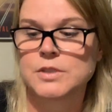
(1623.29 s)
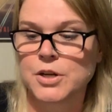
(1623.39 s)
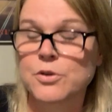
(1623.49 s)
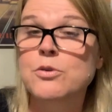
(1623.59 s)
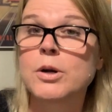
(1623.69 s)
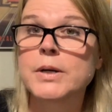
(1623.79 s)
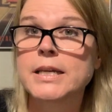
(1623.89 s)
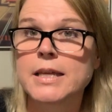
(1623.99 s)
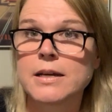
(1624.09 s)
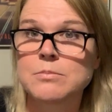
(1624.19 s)
you know,
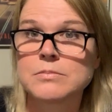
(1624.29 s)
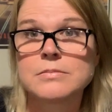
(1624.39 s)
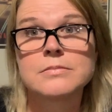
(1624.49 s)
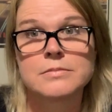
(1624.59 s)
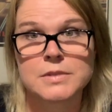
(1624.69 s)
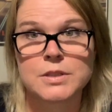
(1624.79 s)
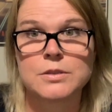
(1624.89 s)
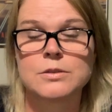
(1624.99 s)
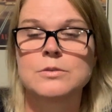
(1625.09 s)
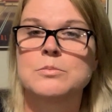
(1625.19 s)
growing them
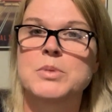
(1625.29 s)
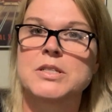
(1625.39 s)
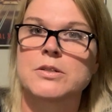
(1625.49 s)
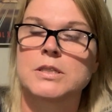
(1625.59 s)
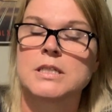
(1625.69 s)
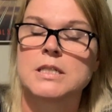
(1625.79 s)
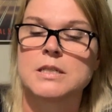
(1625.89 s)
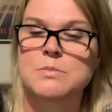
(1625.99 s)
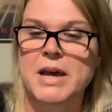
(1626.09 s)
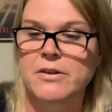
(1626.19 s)
to be turned into
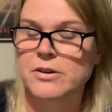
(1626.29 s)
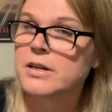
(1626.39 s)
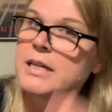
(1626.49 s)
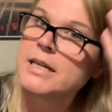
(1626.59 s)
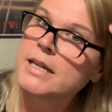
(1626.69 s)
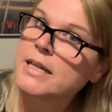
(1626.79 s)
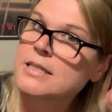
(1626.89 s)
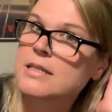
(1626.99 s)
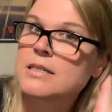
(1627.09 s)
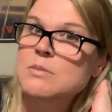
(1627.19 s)
this powder.
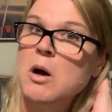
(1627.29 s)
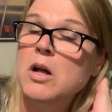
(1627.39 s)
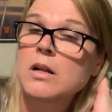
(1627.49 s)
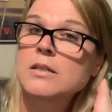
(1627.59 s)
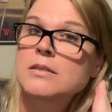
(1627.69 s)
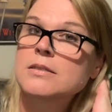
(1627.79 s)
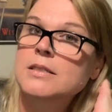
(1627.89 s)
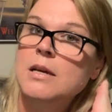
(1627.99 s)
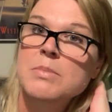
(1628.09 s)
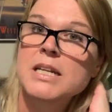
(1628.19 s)
It's a small
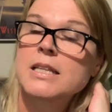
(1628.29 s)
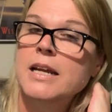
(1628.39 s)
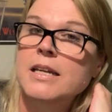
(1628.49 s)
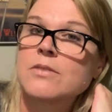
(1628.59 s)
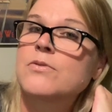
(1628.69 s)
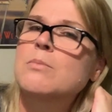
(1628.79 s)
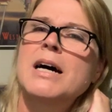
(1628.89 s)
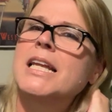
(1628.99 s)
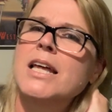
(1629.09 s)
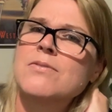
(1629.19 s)
company that I get from,
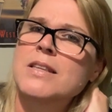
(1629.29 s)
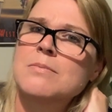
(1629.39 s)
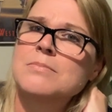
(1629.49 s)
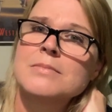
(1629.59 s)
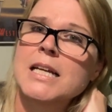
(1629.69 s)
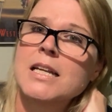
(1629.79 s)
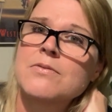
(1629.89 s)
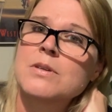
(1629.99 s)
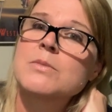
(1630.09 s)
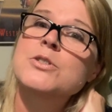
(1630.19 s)
I love them. I
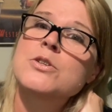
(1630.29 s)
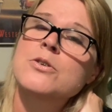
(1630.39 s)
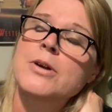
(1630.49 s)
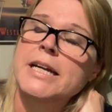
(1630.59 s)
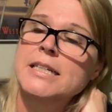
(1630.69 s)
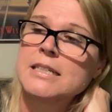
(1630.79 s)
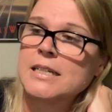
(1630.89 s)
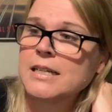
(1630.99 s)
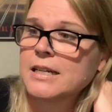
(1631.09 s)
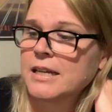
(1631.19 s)
love them. They're so great.
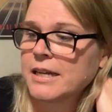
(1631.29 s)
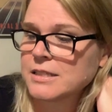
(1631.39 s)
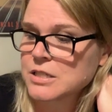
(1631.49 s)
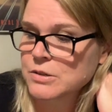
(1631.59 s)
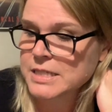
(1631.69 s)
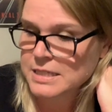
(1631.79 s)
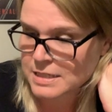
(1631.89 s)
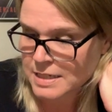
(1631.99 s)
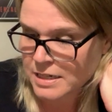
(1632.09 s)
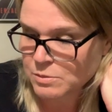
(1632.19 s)
And so it's
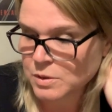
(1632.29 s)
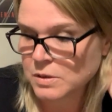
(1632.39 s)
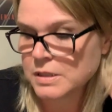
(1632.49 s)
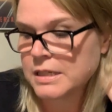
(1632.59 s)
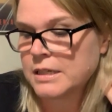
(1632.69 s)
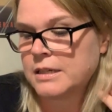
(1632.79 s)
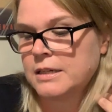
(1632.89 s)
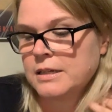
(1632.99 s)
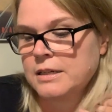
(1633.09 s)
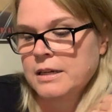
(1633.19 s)
sustainable
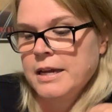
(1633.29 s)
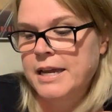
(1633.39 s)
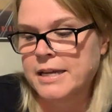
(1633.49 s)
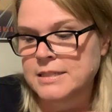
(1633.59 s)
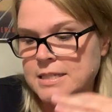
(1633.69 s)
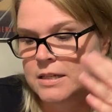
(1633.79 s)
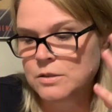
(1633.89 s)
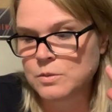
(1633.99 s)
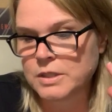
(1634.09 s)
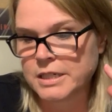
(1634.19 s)
and
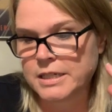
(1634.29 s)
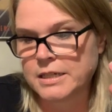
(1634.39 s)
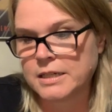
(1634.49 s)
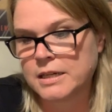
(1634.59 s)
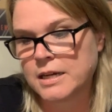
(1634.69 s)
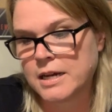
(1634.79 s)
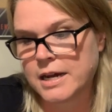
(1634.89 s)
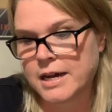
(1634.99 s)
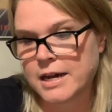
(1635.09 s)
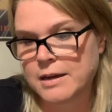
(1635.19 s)
sandalwood.
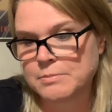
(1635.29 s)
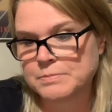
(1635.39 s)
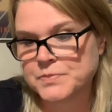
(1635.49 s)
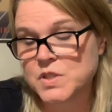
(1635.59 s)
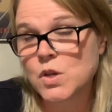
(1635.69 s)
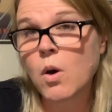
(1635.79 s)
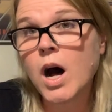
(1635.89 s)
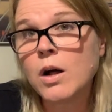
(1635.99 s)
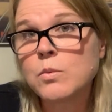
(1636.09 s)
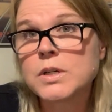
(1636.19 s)
Um, so
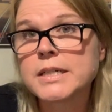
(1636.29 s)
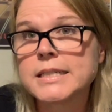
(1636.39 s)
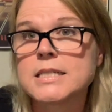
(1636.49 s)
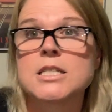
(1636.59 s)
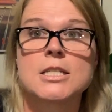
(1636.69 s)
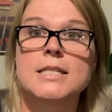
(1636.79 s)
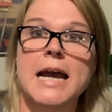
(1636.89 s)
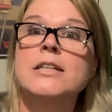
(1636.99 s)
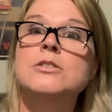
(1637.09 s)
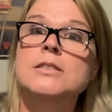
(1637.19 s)
all wood is just
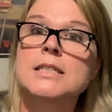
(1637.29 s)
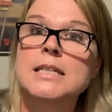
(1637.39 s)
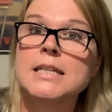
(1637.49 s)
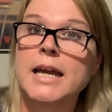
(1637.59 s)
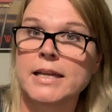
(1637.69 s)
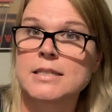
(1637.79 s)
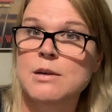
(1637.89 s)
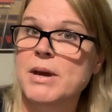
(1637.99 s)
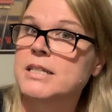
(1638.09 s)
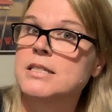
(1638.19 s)
naturally
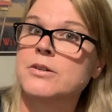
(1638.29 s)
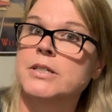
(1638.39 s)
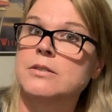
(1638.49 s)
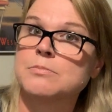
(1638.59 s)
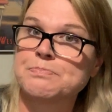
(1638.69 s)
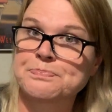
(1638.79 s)
antibacterial.